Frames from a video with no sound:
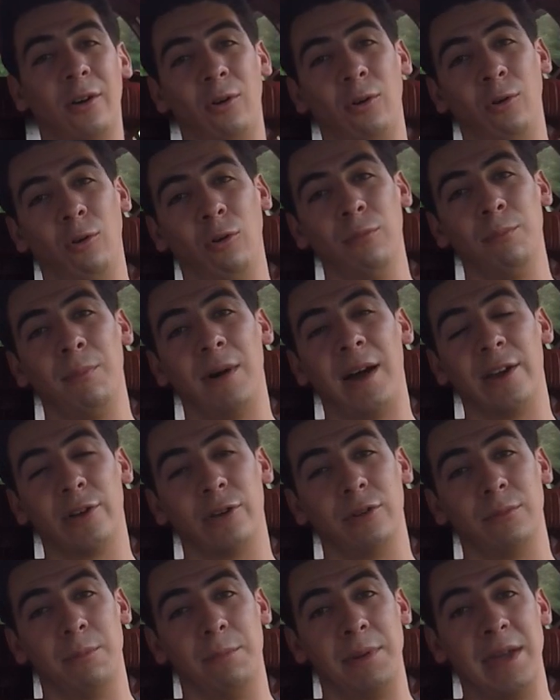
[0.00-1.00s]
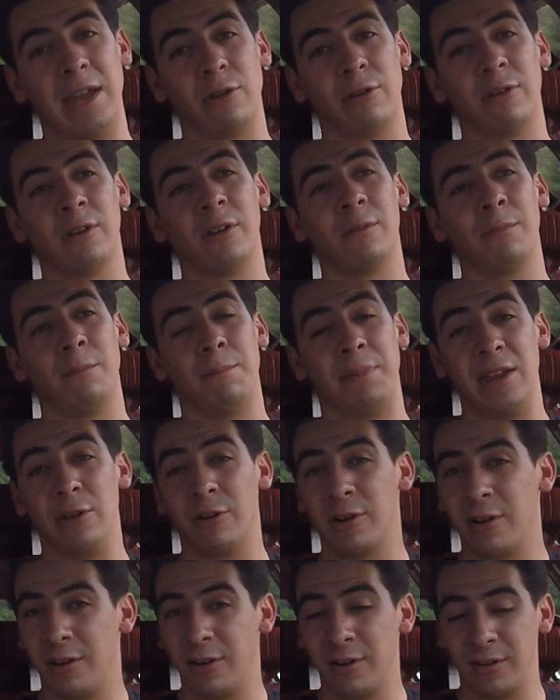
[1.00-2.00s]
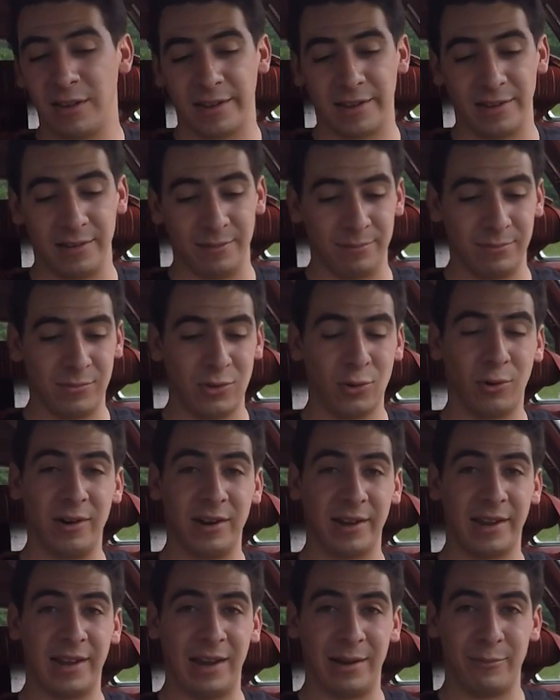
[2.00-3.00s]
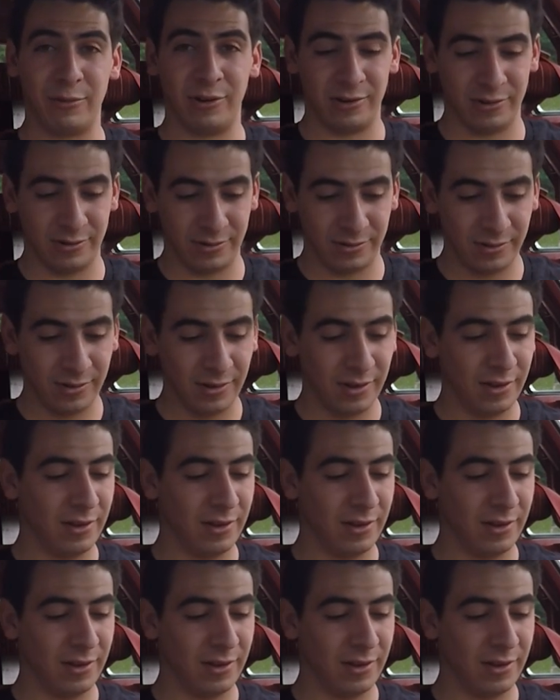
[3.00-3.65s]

old modern beater car, like a Toyota Camry or